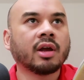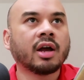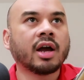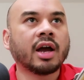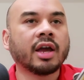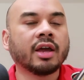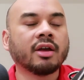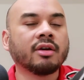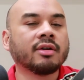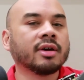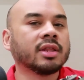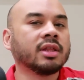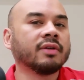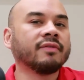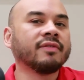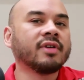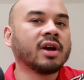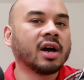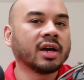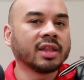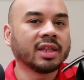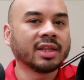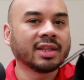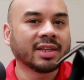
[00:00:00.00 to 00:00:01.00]
I could have
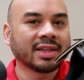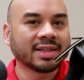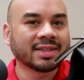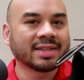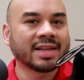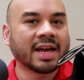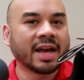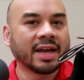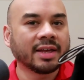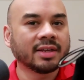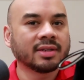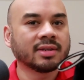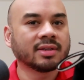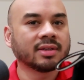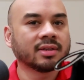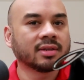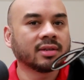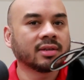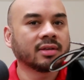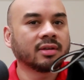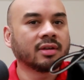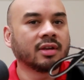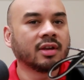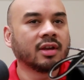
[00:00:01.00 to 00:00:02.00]
gotten a size
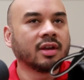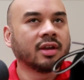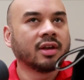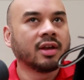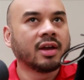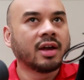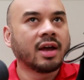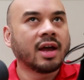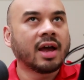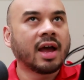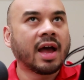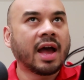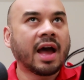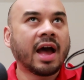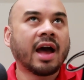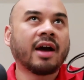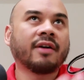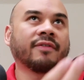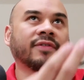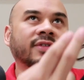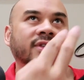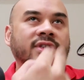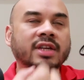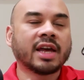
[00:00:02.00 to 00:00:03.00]

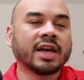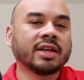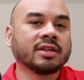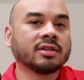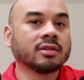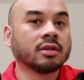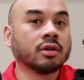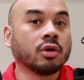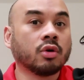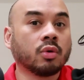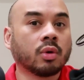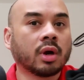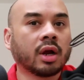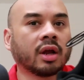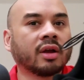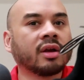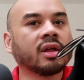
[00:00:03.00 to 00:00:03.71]
half size lower.